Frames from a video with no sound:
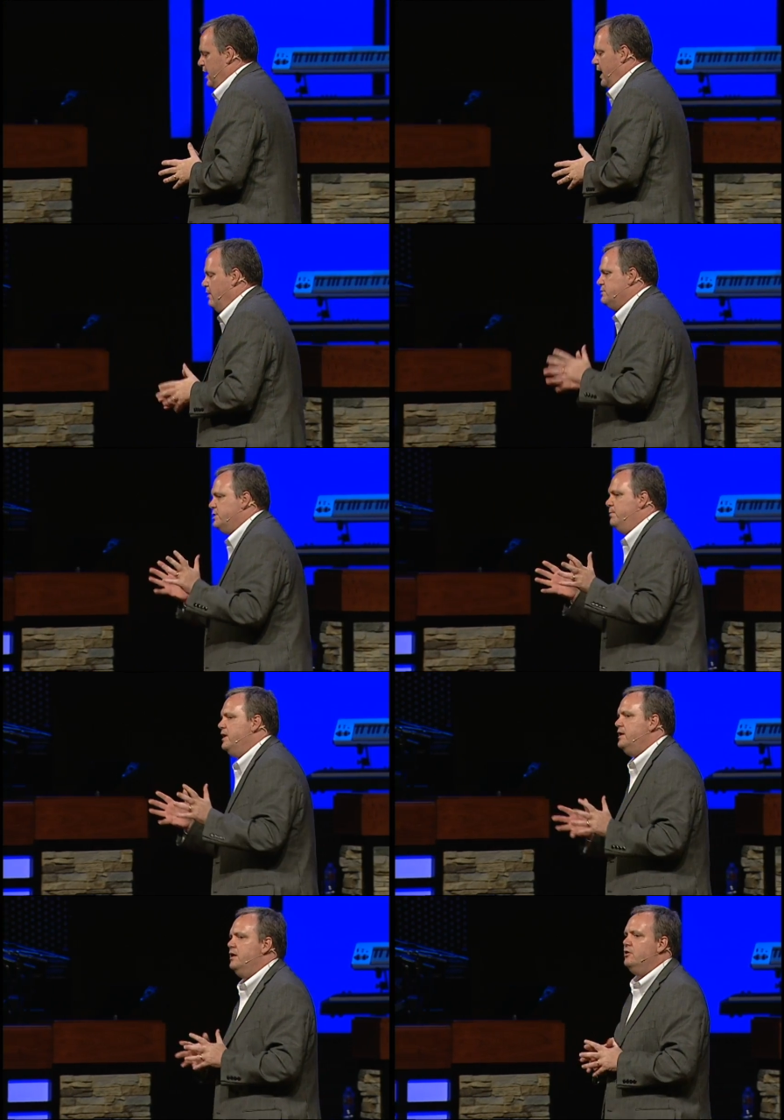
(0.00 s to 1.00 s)
He was a
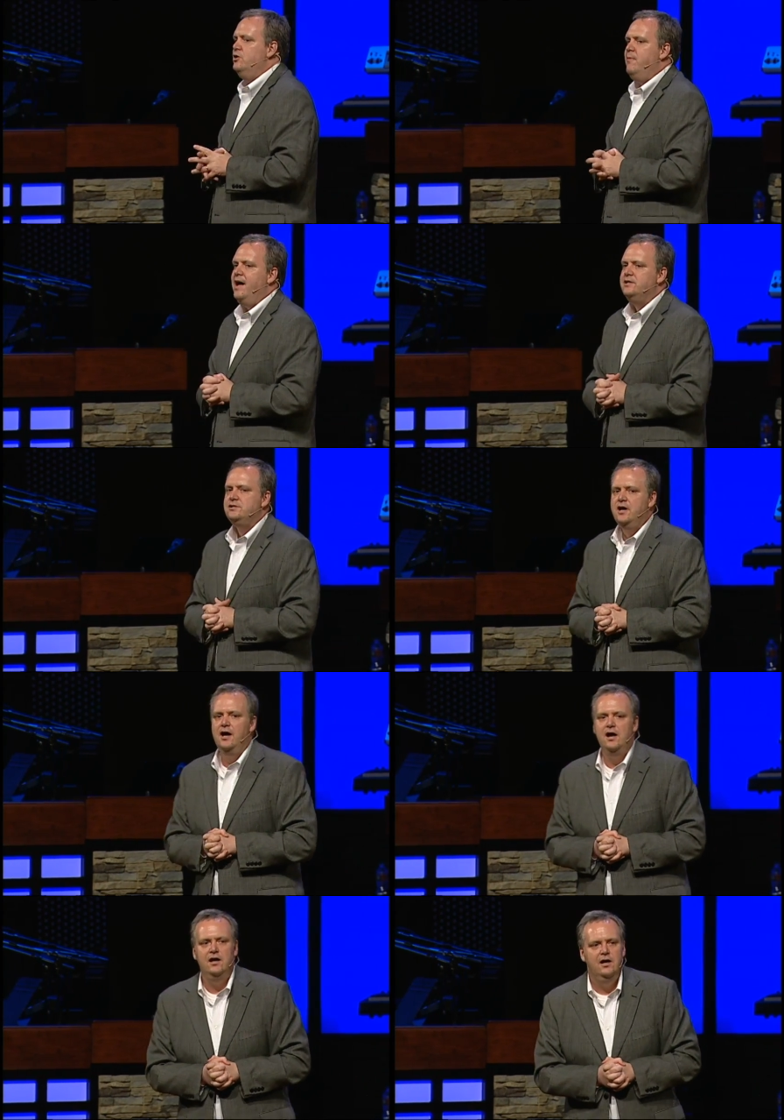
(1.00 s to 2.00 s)
big deal. You might
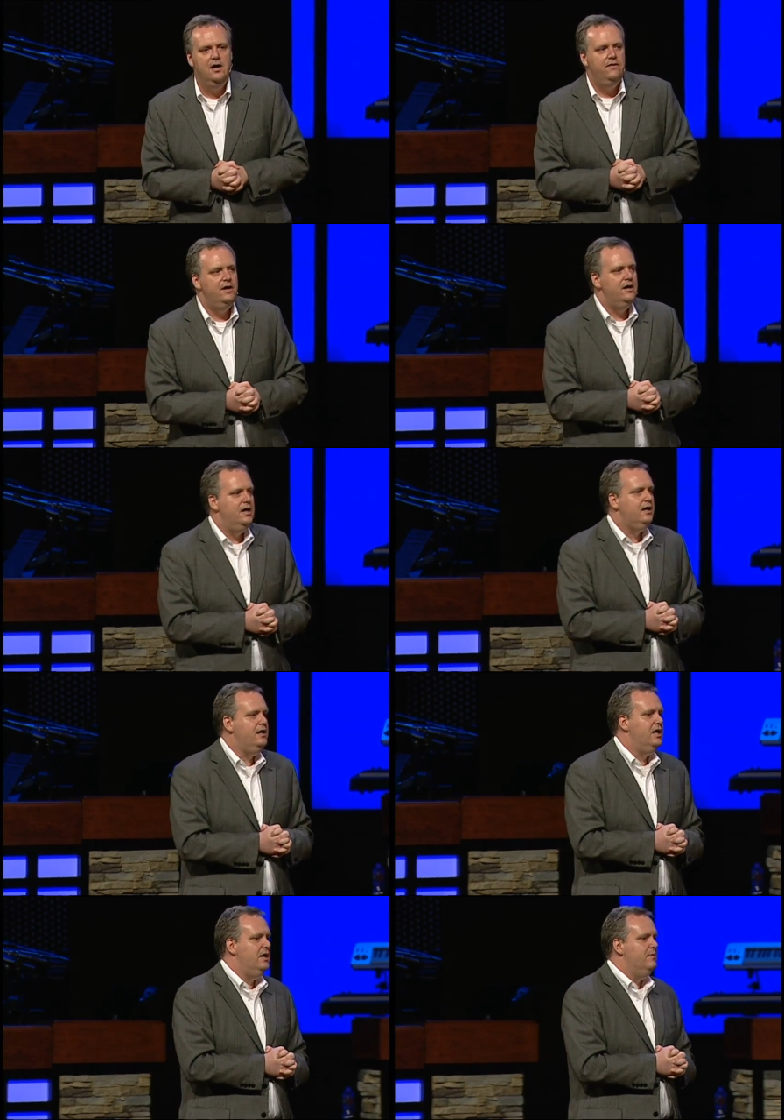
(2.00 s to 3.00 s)
say that
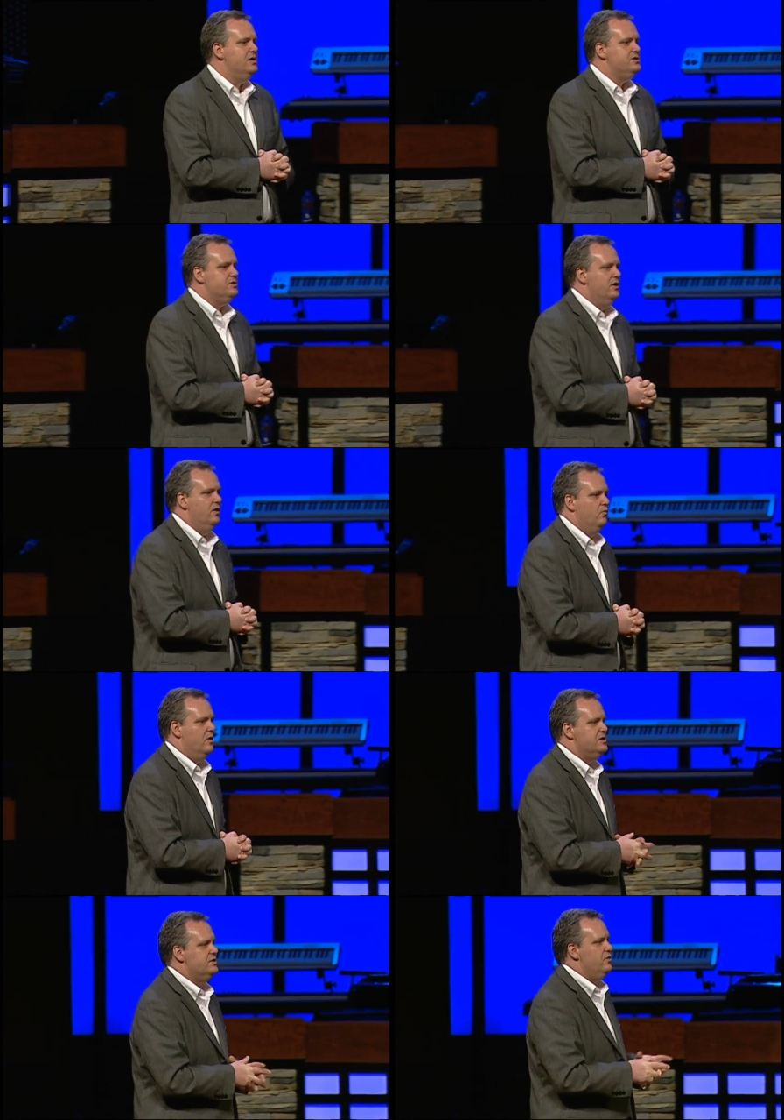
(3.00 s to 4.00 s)
Nicodemus
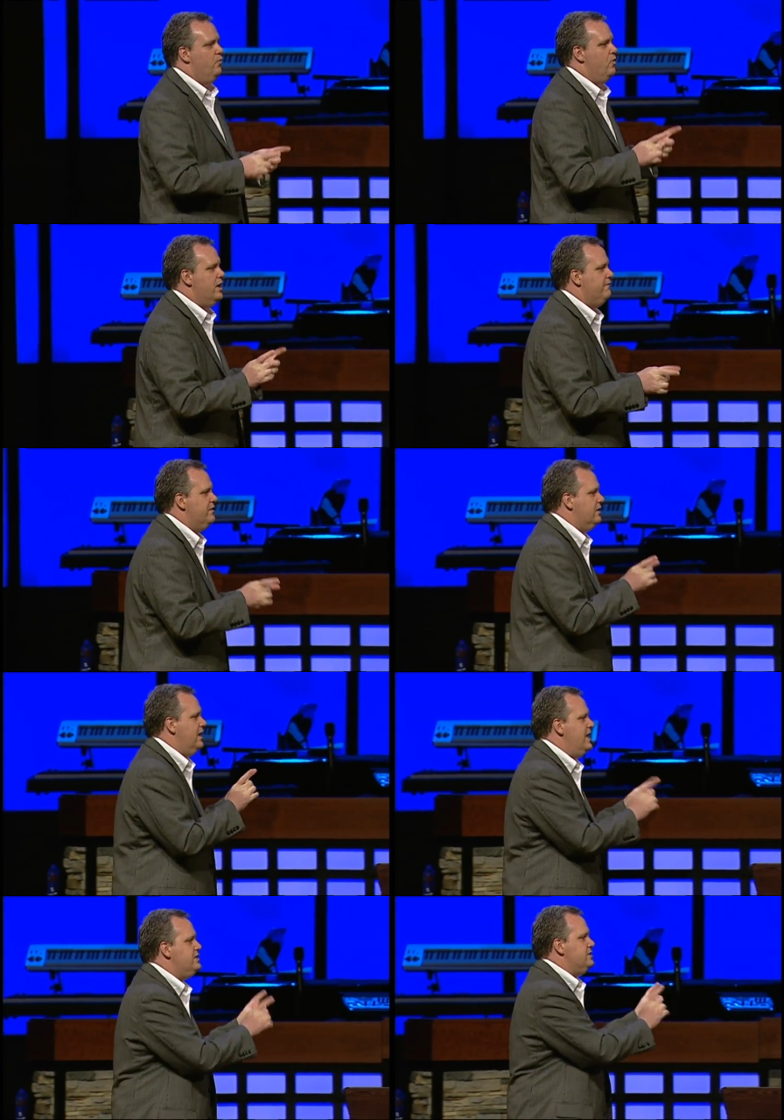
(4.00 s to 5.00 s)
was one of the
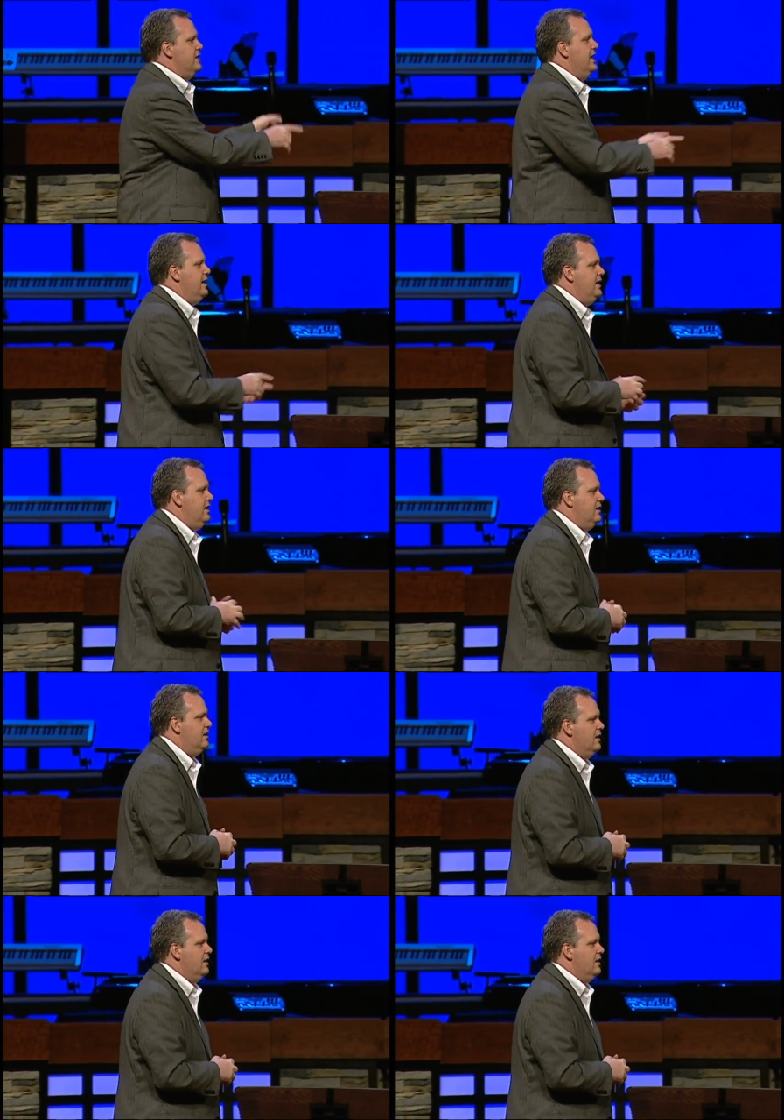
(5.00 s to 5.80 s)
least needy,